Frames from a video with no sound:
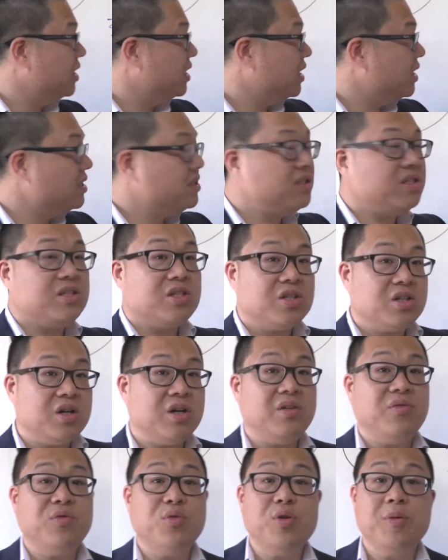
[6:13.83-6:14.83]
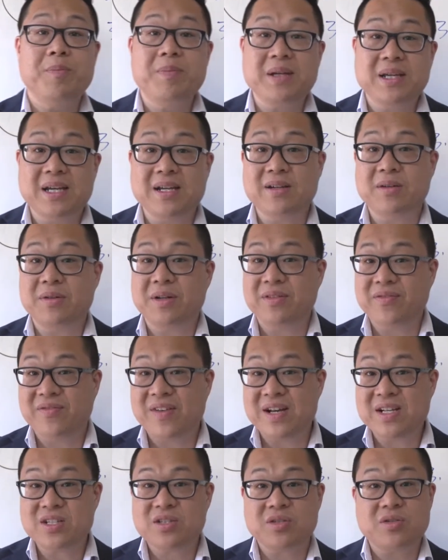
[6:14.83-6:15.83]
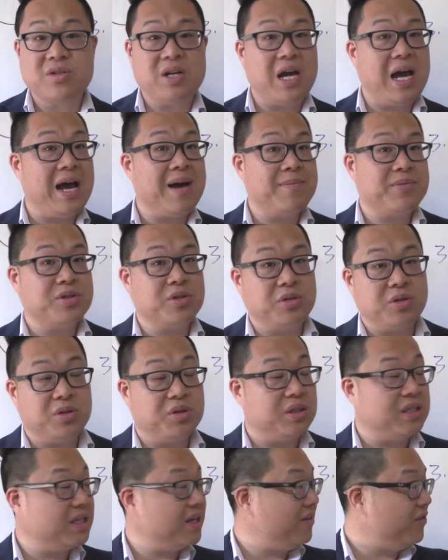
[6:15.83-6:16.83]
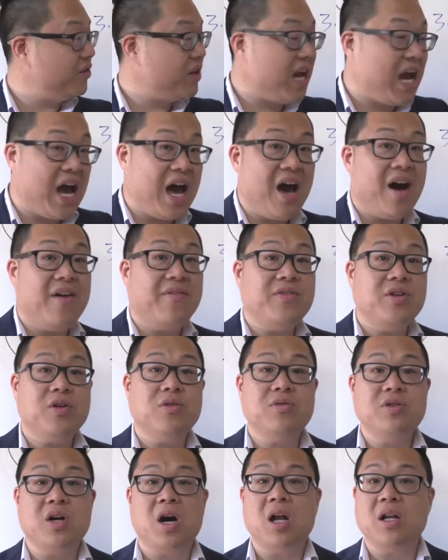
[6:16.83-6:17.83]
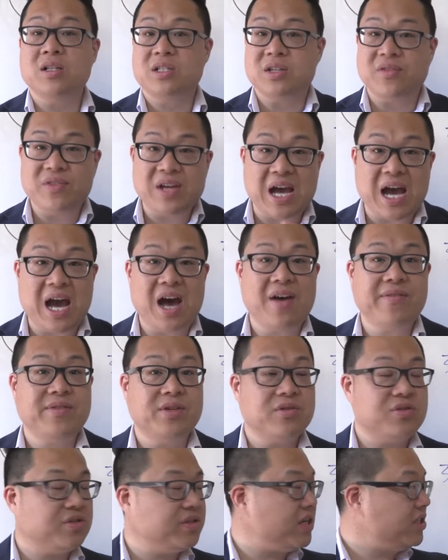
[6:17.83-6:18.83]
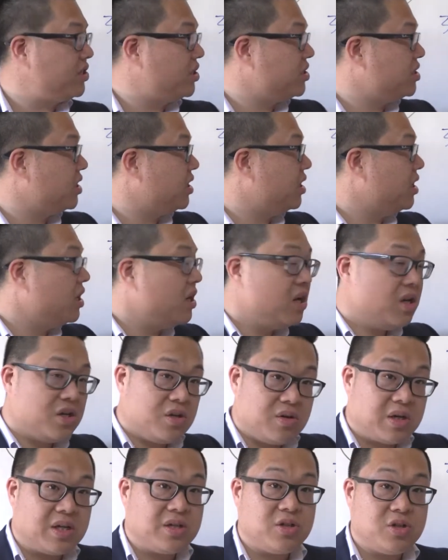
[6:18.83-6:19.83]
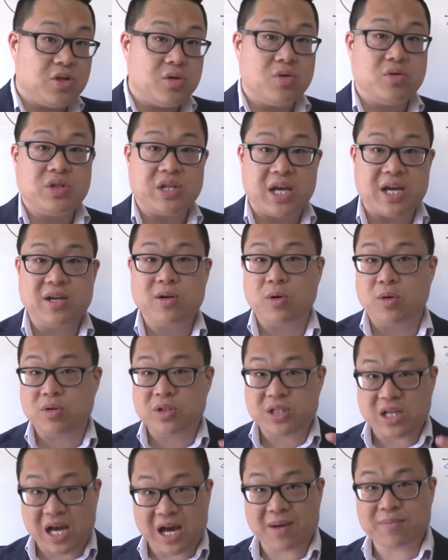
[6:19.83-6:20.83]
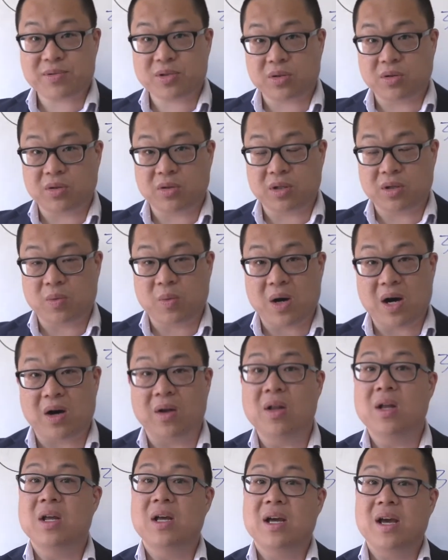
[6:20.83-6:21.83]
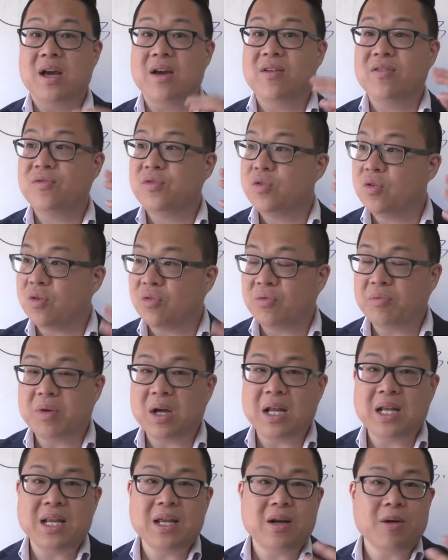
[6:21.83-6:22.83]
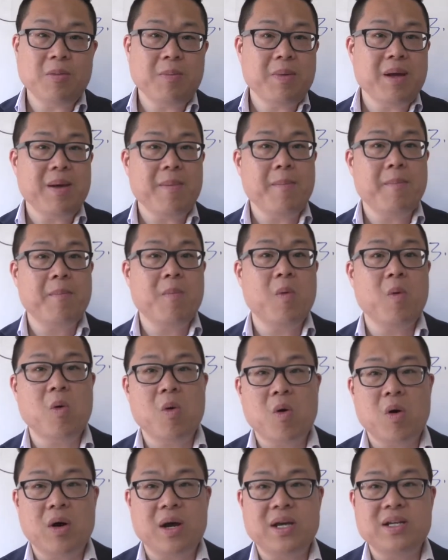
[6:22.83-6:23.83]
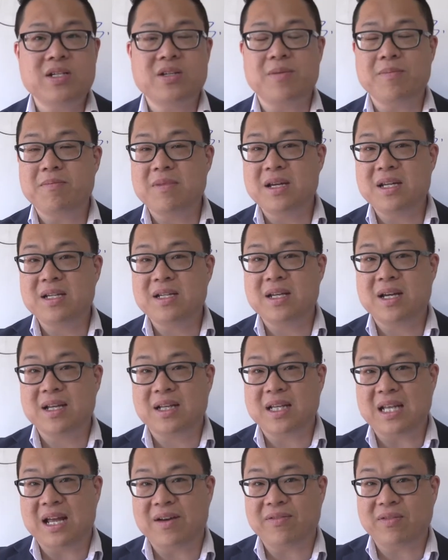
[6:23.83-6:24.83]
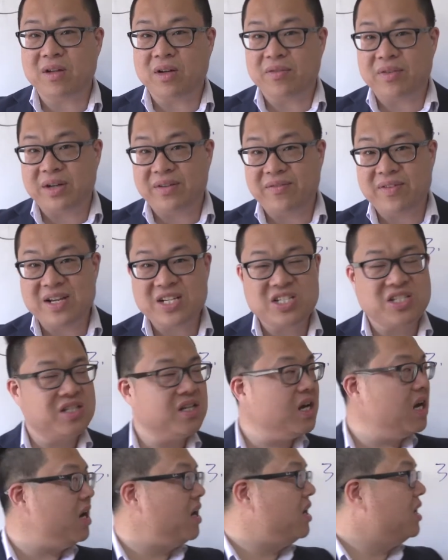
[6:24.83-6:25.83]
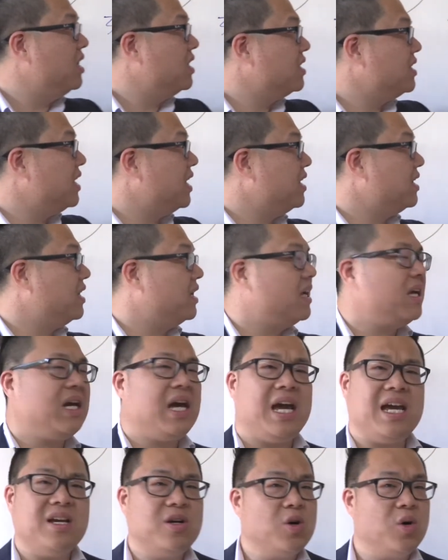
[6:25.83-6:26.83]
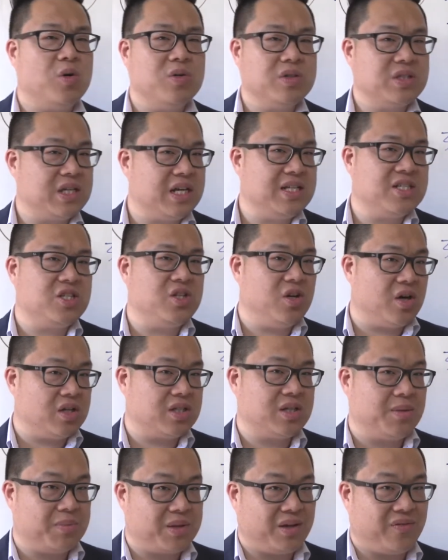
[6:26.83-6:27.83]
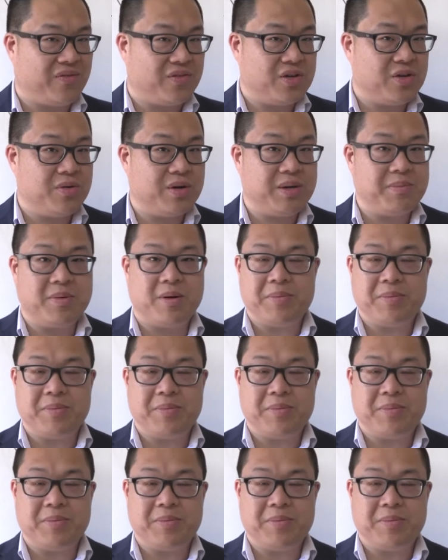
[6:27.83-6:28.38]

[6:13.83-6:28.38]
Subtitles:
Is this good for a beginner investor? Absolutely. If you have no knowledge, if you have no strategy, you can use Acorns absolutely well. If you're a little bit more intermediate level of an investor, then Acorns is not something for you anymore